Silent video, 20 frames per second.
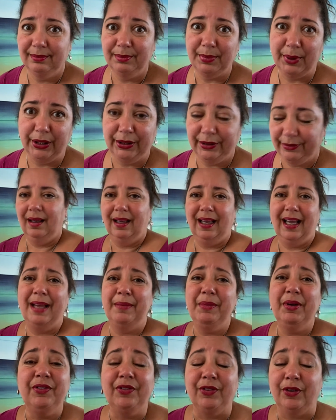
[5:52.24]
part.
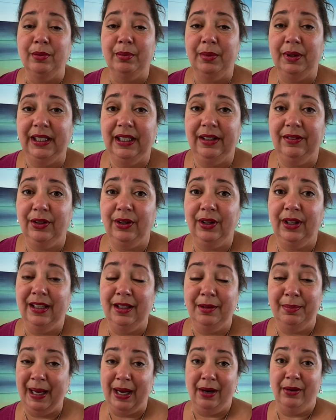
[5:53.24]
I'm a firm believer in
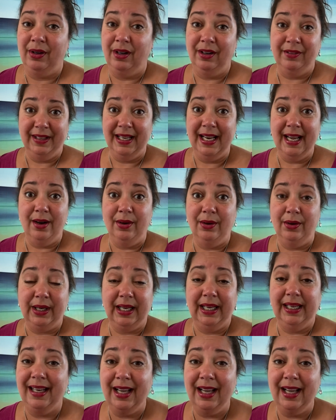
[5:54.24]
the power of now, okay?